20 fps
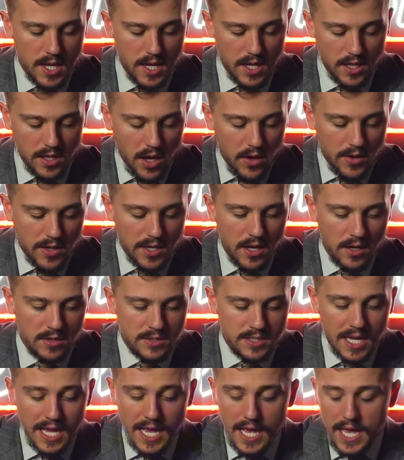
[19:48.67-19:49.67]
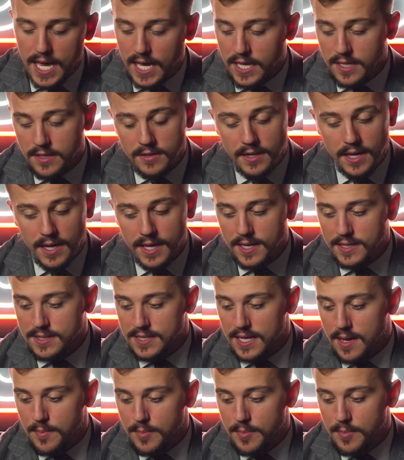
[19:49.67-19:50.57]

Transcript: No, he goes, hey, dude, I get that.